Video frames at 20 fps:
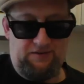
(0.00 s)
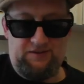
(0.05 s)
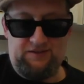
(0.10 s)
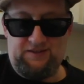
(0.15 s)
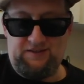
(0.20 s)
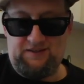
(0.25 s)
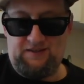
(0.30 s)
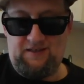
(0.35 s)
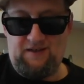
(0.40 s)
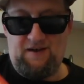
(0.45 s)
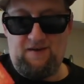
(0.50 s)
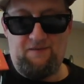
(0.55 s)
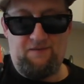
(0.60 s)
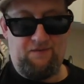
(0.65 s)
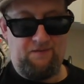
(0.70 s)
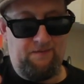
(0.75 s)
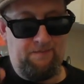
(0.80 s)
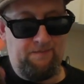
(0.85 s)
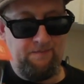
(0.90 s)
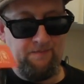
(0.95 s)
This
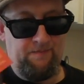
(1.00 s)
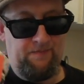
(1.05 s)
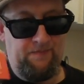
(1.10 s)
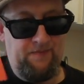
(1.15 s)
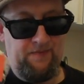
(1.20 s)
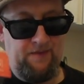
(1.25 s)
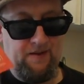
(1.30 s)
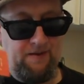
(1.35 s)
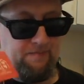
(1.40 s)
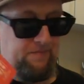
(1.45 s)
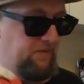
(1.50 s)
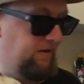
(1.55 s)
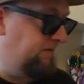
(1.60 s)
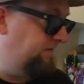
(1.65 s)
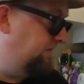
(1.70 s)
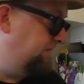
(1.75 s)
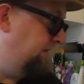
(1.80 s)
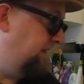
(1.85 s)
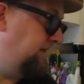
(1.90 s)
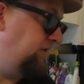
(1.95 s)
stuff. I think
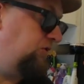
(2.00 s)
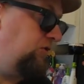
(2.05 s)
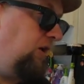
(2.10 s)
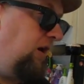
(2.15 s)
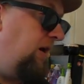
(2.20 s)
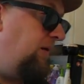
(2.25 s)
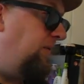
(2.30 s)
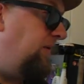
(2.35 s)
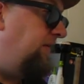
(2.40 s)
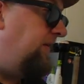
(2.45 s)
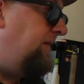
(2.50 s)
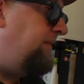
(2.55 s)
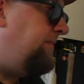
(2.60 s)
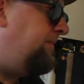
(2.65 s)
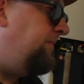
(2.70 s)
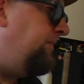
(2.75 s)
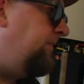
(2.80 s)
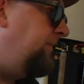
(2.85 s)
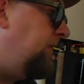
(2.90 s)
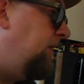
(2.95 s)
we might try with it.
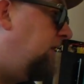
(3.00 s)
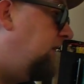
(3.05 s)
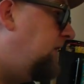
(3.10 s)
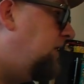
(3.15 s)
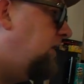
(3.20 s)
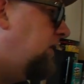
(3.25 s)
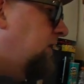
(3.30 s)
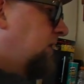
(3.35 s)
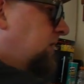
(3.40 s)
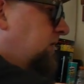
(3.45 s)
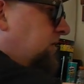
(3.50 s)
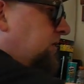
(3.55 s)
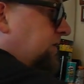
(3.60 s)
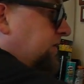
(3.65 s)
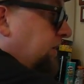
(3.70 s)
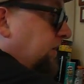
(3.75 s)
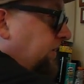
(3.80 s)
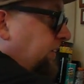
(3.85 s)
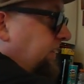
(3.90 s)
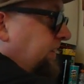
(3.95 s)

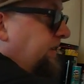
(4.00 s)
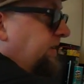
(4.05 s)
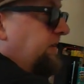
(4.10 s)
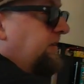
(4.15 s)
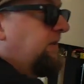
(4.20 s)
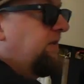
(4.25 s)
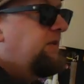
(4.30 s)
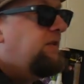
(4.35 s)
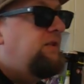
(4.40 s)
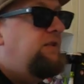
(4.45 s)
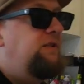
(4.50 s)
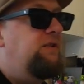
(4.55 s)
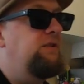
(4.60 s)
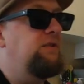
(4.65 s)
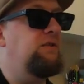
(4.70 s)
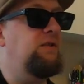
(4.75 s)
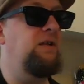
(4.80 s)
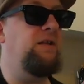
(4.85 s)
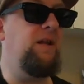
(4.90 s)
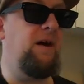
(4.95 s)
So here
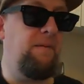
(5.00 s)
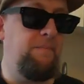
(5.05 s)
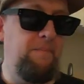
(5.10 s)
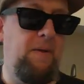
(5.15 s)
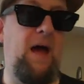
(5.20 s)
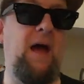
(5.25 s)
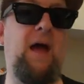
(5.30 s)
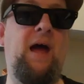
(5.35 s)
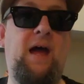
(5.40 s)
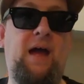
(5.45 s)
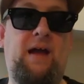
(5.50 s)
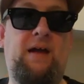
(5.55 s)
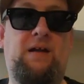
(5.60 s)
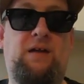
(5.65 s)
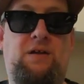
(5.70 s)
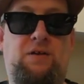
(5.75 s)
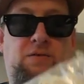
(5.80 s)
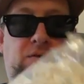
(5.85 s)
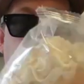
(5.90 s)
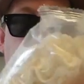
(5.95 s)
is, in that
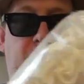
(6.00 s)
bag, you